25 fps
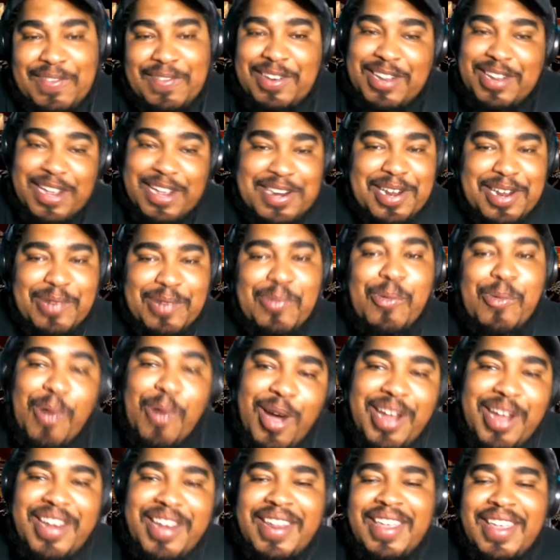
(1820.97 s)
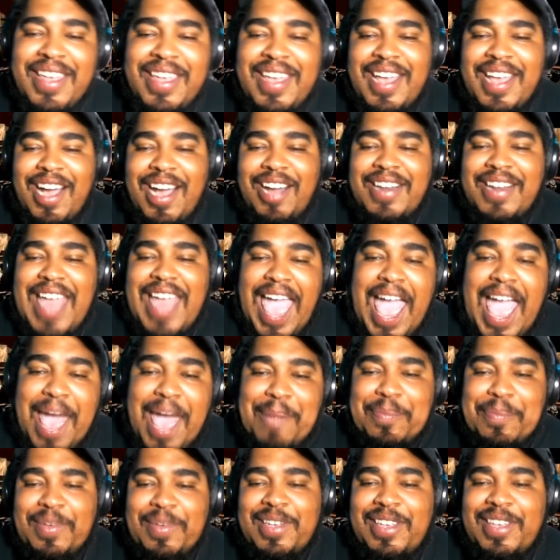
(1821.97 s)
None None won on the
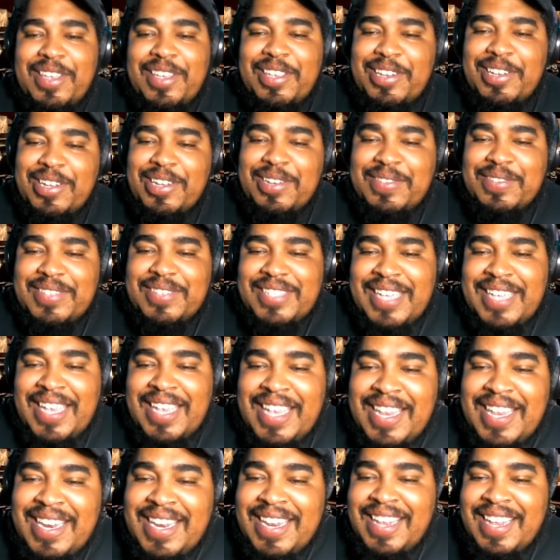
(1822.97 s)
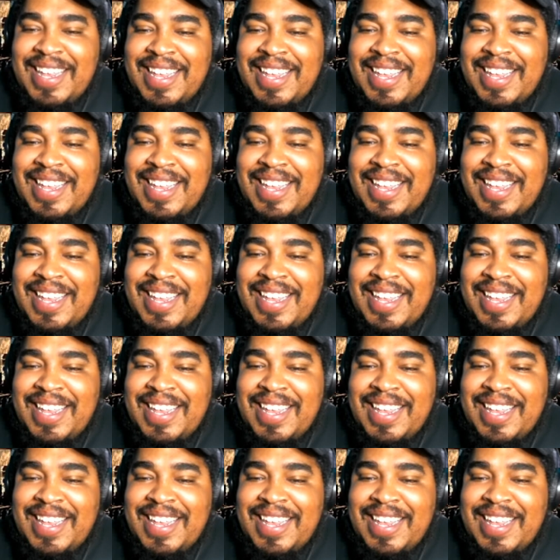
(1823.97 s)
app. You know what I'm saying?